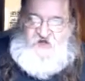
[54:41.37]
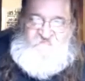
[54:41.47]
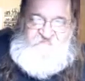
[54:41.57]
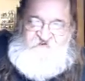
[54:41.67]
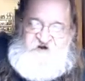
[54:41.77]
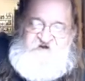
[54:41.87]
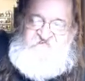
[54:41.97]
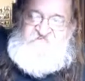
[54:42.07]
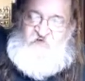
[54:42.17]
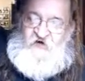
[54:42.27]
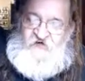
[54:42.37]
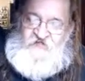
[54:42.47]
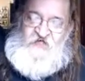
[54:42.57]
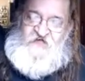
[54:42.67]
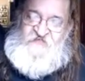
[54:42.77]
come very
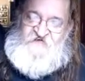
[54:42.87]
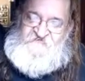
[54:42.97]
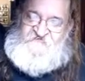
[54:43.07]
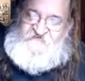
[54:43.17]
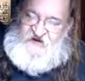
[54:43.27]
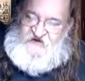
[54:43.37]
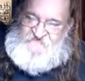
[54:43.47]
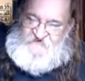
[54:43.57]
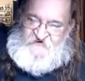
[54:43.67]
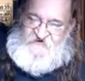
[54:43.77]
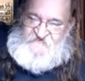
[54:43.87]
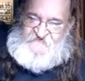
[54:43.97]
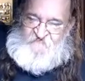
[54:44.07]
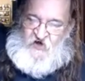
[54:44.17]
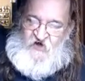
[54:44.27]
small and they stay very
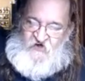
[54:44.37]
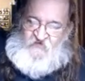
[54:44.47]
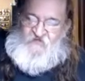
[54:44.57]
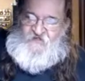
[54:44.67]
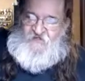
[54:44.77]
small.